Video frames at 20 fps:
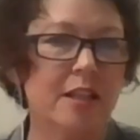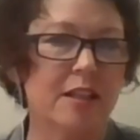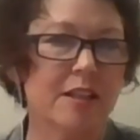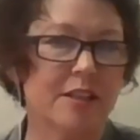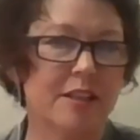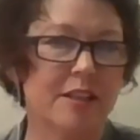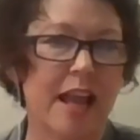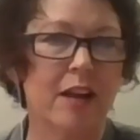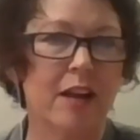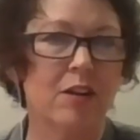the
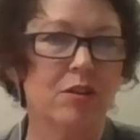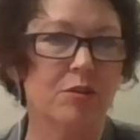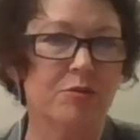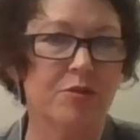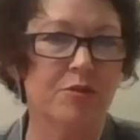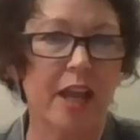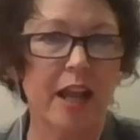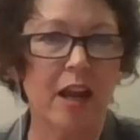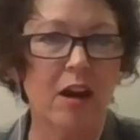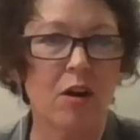standard of
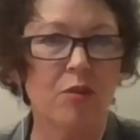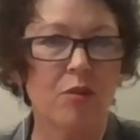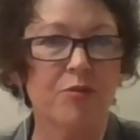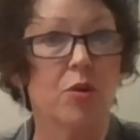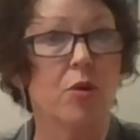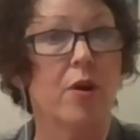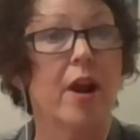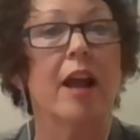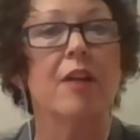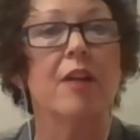care
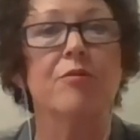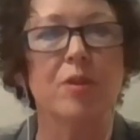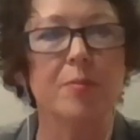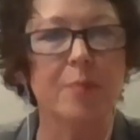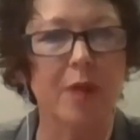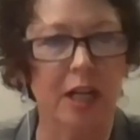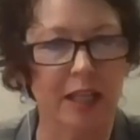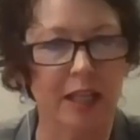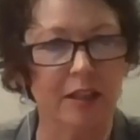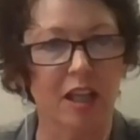for
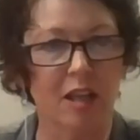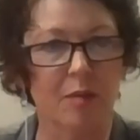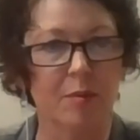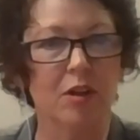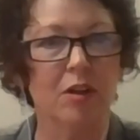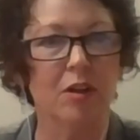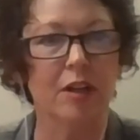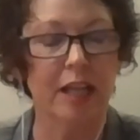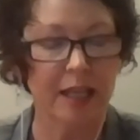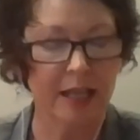everybody in the
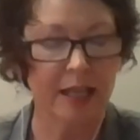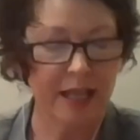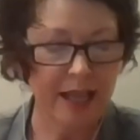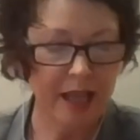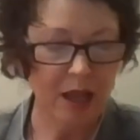community.